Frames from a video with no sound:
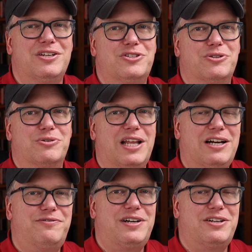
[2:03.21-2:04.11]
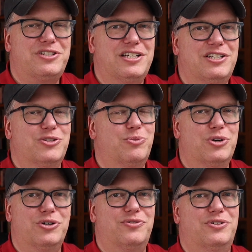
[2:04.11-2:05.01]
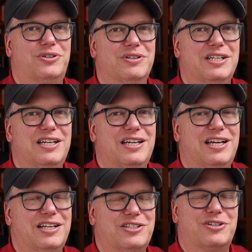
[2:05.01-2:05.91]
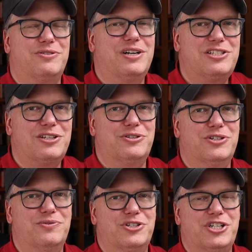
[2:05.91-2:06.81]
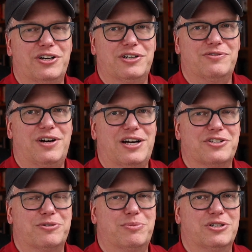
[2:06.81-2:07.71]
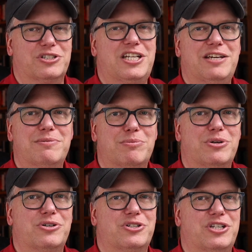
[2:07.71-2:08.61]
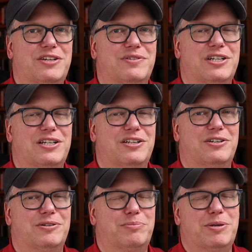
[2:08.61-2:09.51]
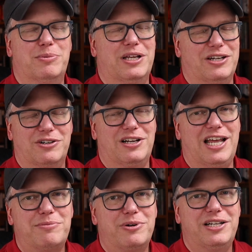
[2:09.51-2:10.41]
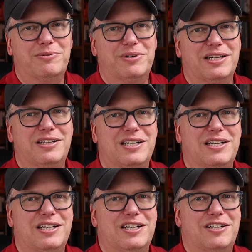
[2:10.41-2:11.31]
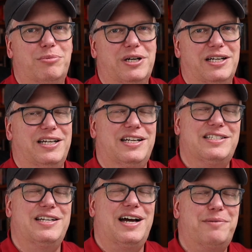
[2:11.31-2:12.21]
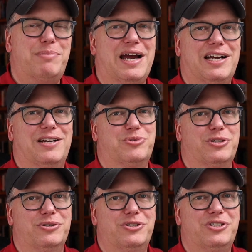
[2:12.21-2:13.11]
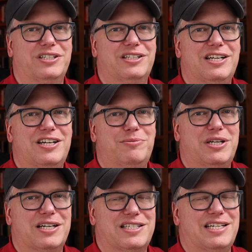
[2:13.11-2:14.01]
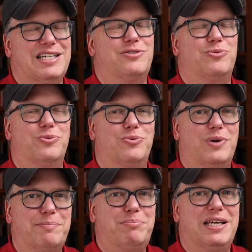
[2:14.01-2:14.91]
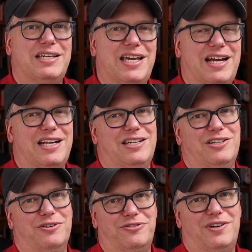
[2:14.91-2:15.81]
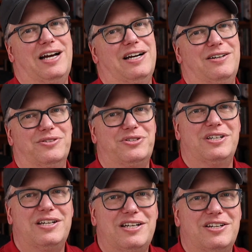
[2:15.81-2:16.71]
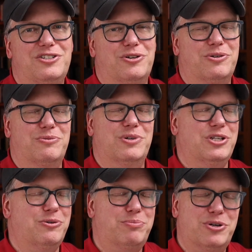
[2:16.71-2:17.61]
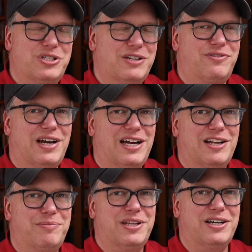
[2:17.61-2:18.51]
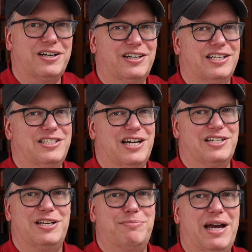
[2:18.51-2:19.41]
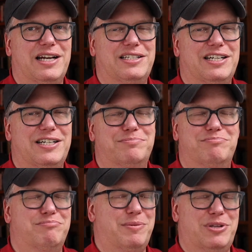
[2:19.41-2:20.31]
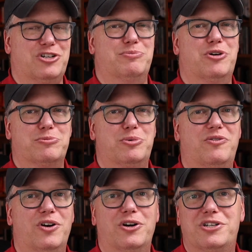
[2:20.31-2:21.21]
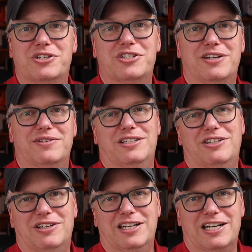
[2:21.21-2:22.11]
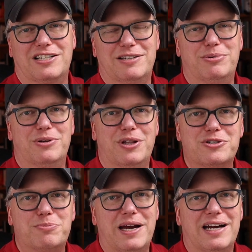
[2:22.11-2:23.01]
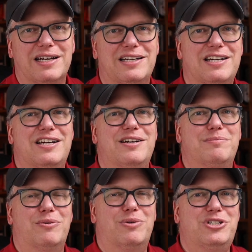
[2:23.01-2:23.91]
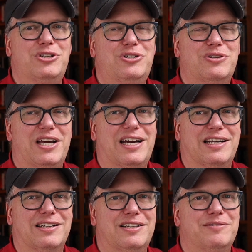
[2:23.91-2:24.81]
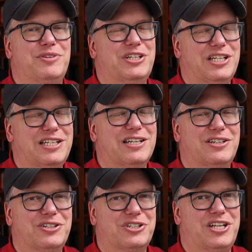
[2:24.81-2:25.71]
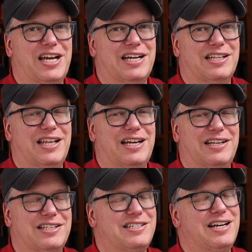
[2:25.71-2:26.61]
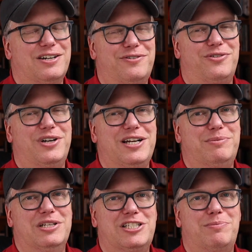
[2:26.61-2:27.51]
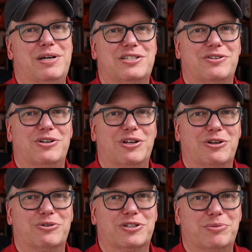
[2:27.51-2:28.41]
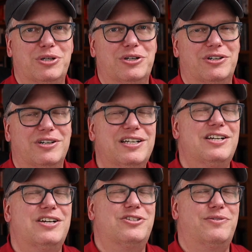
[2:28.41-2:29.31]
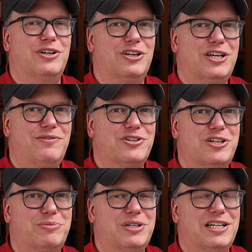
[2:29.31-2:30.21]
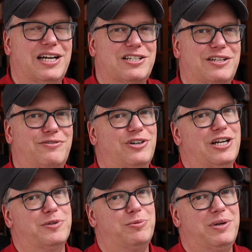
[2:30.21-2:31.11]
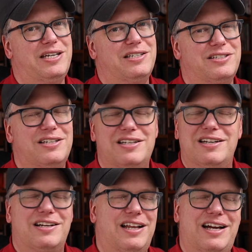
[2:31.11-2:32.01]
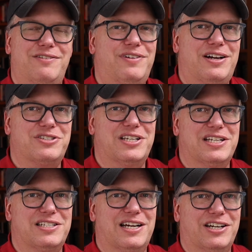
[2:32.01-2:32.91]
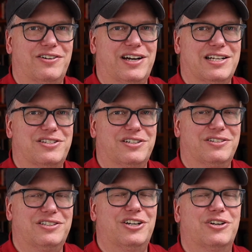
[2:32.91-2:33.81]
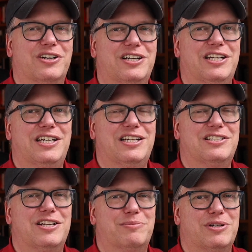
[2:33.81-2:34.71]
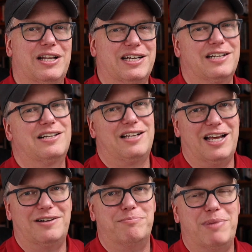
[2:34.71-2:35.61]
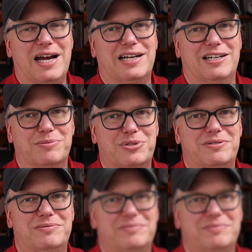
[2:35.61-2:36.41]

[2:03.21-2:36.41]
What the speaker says: So cloud file sync is wonderful, and it's a great solution for sharing files amongst team members and even other people that you're collaborating with, but it is not a backup solution because it's replicating your files. So when you push that file up there and it's actually backed up, maybe there's multiple versions of it, you can actually pull those back. But once you do that, you need to understand that it's not going to free up disk space on your local computer. So if you're looking for something to actually free up space, cloud file sync's not your answer. You're going to need something like cloud backups.